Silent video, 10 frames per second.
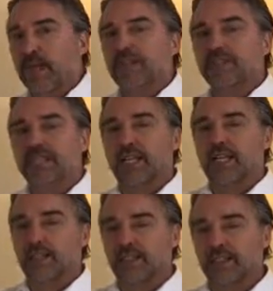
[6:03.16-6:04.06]
value
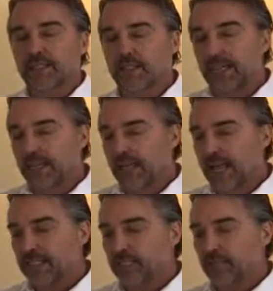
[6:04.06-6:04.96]
cycling, and it
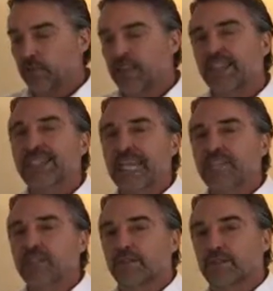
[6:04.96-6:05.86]
has to do with the
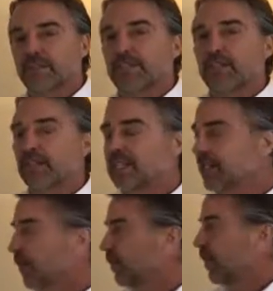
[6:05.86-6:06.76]
nature of the material
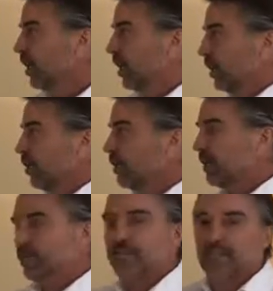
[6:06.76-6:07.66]
itself.
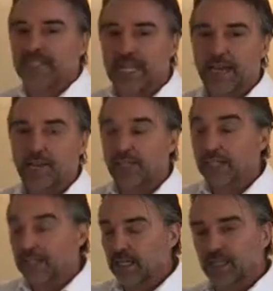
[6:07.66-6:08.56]
Aluminum, for example,
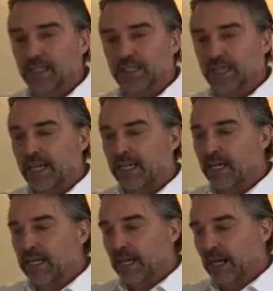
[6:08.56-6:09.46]
is a, is a,
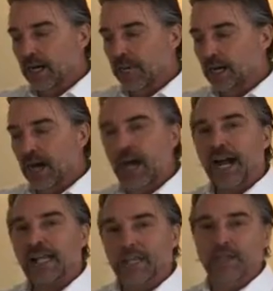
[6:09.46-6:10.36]
um, a
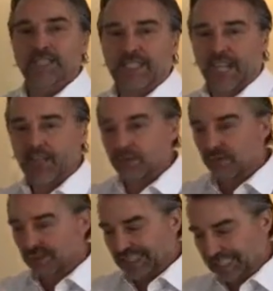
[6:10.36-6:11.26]
highly
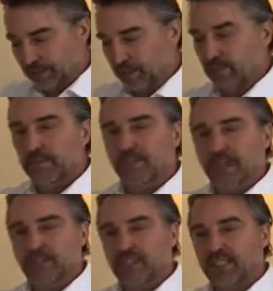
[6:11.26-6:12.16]
recycled or deep loop
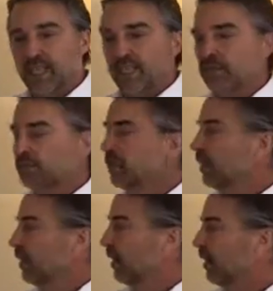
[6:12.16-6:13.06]
value cycled
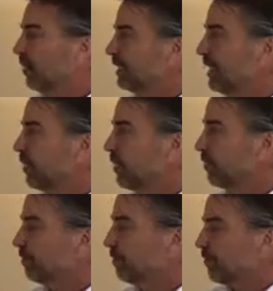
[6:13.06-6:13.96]
uh, material.